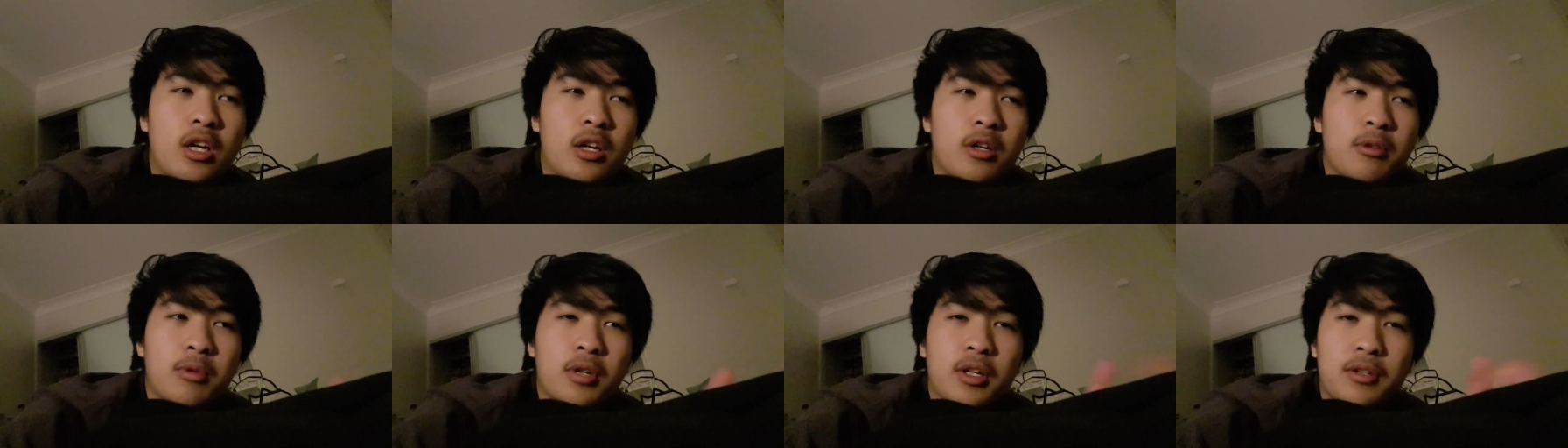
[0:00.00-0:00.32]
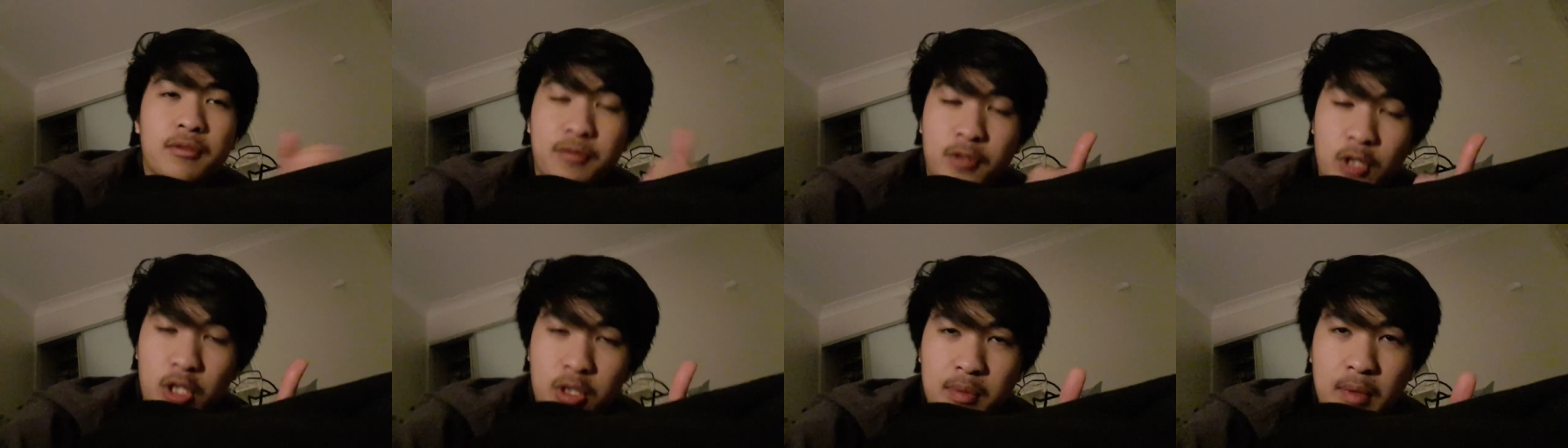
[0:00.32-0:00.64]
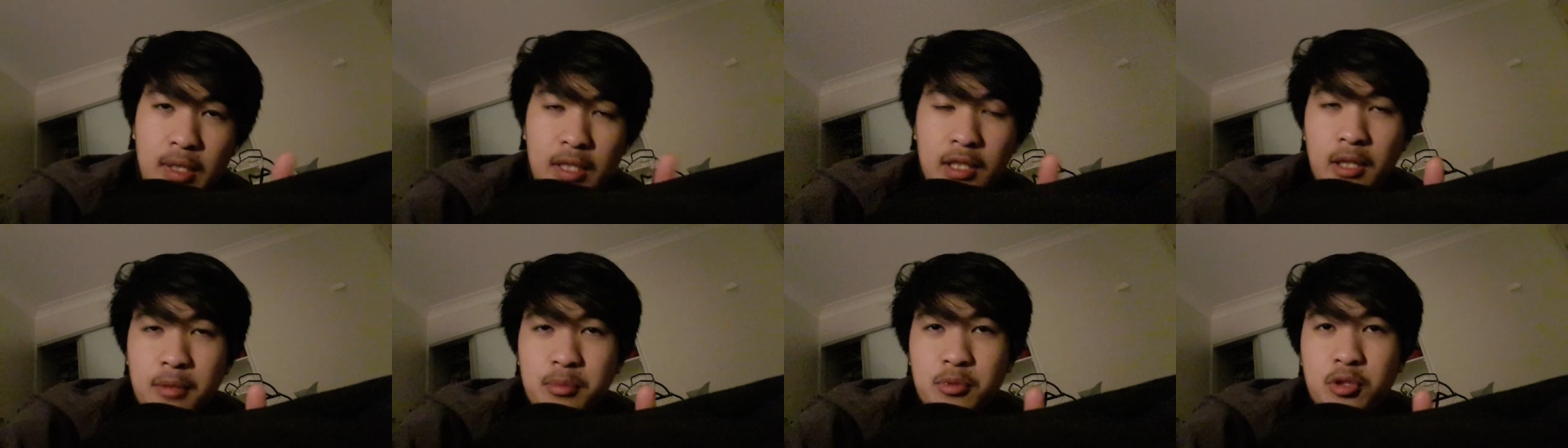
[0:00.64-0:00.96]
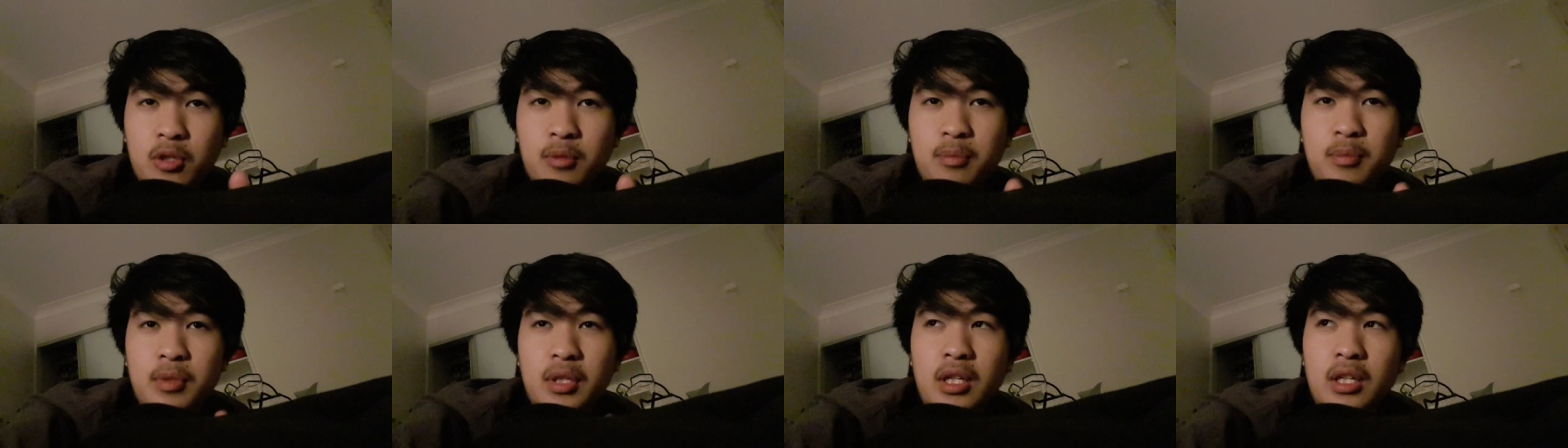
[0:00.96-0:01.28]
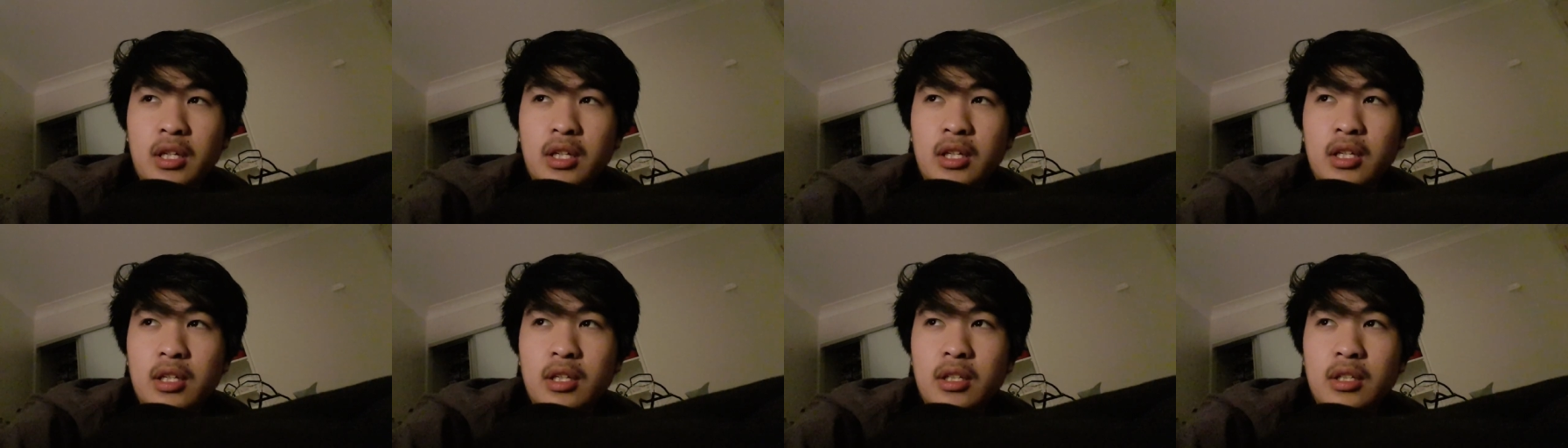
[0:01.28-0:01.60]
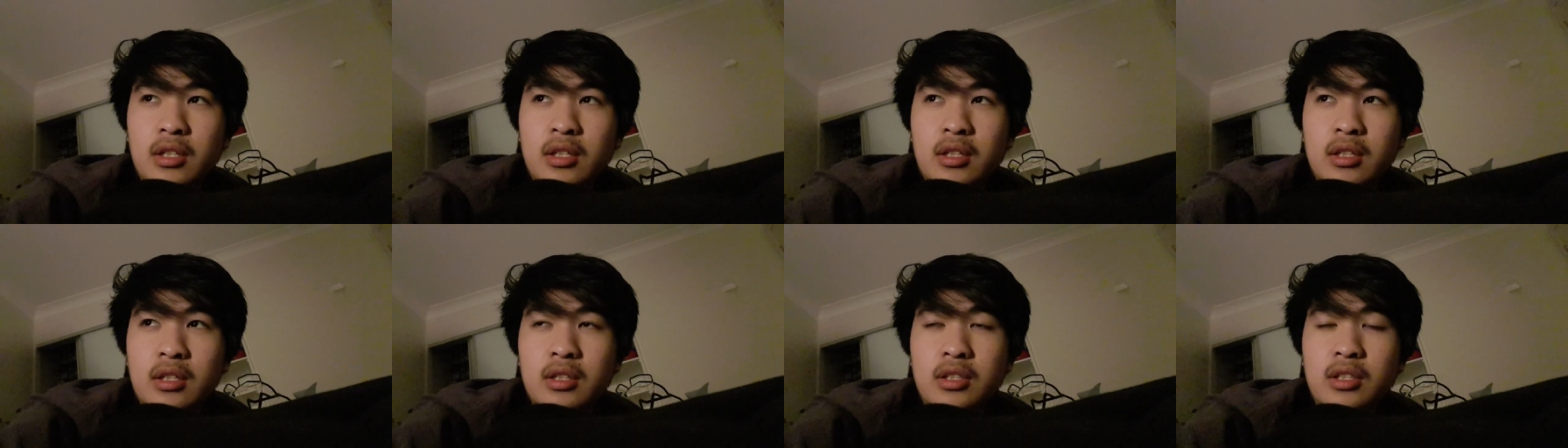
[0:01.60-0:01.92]
where he fixed my laptop, and
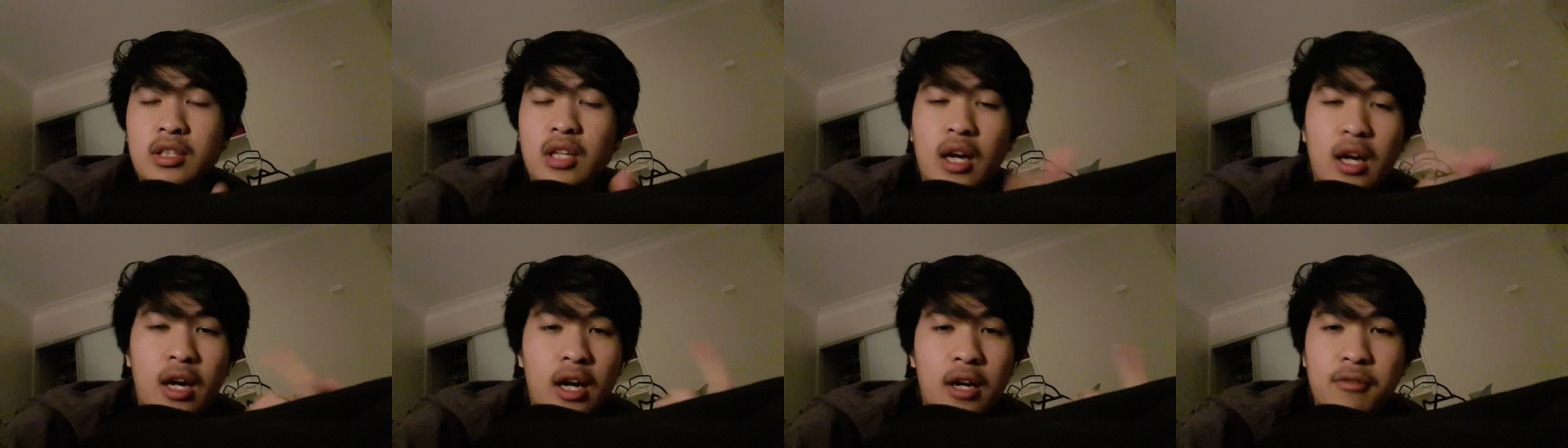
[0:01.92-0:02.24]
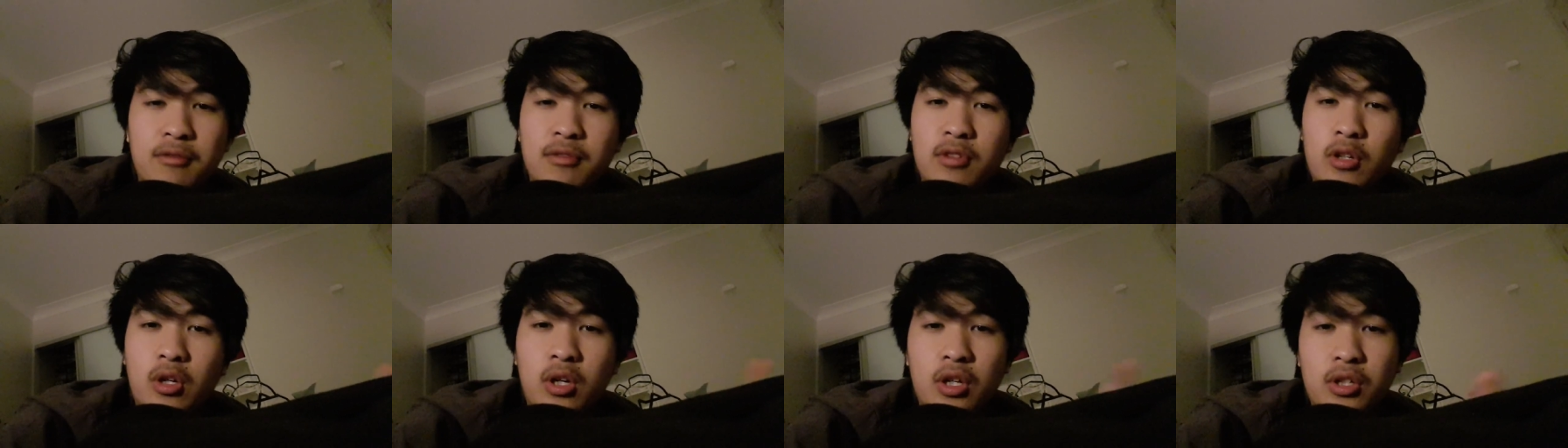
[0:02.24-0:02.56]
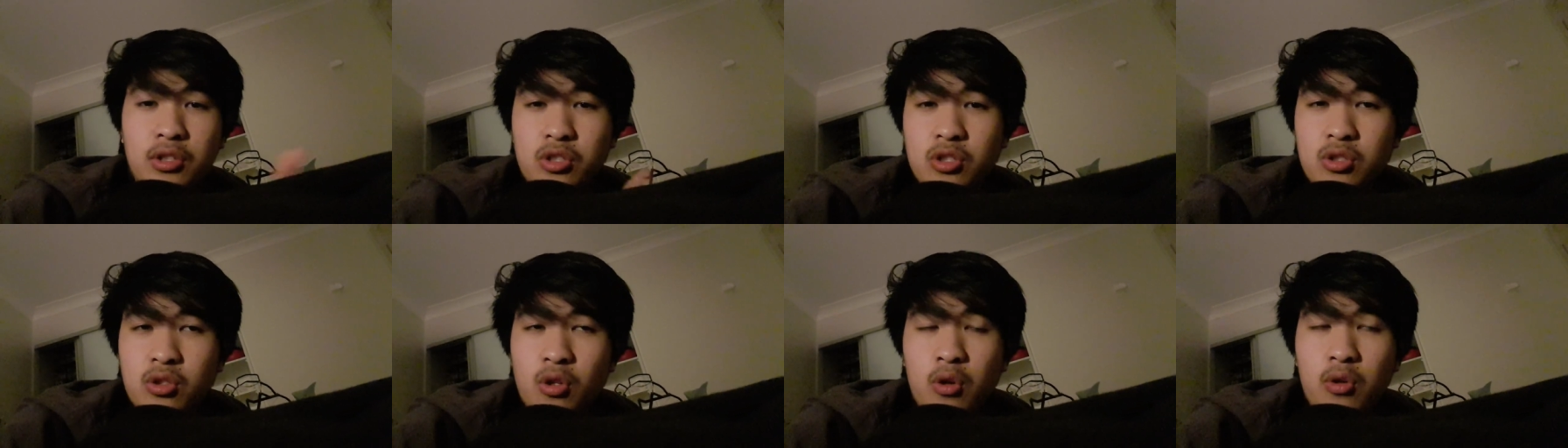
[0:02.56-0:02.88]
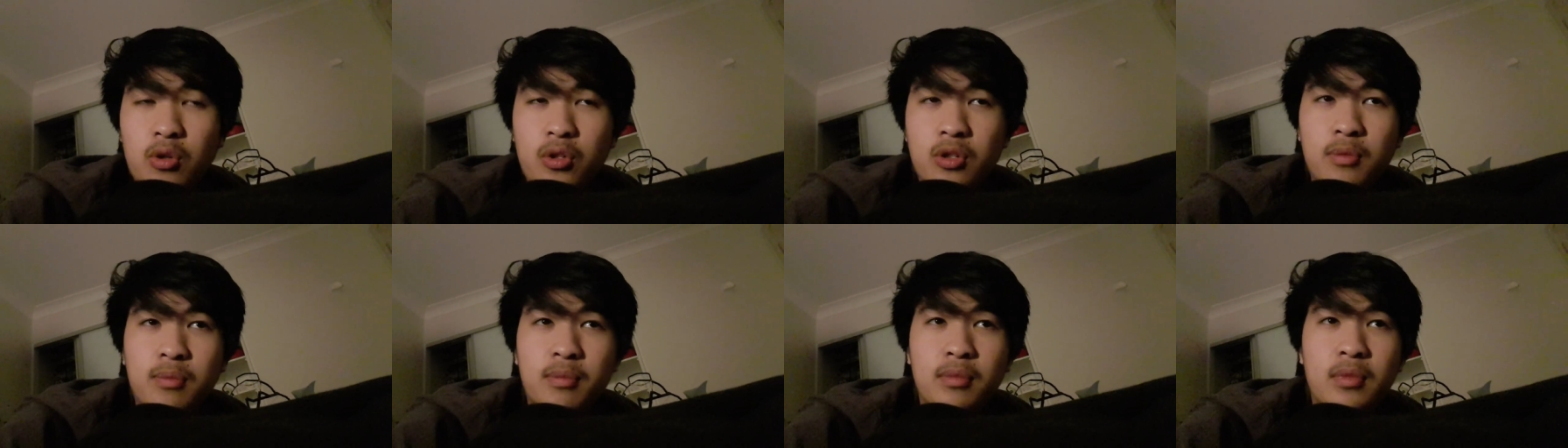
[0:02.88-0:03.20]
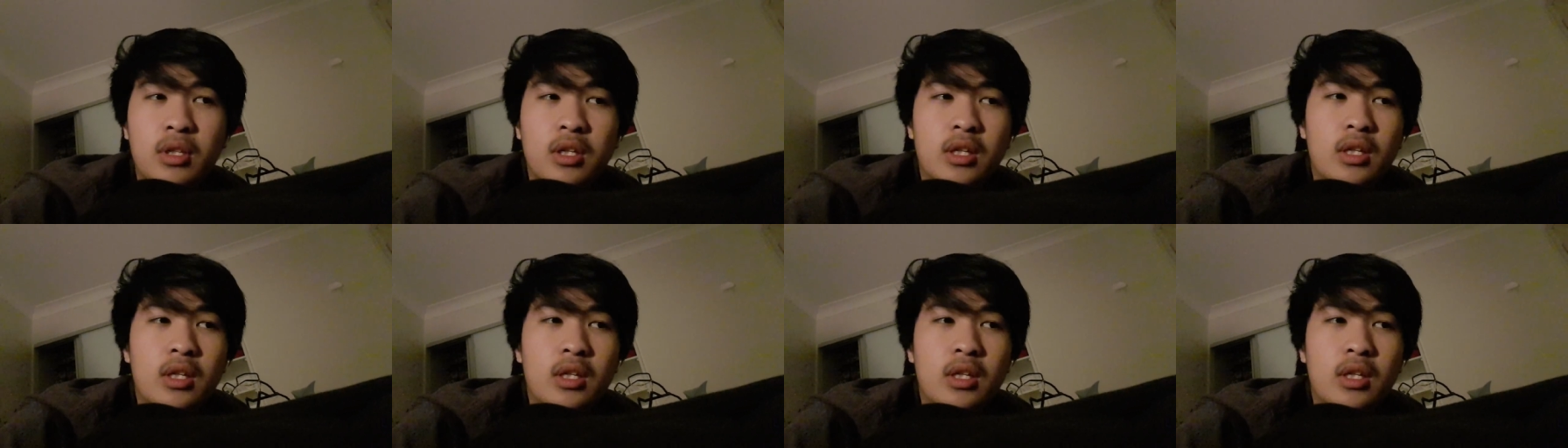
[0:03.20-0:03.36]
yeah, I felt I just owed him.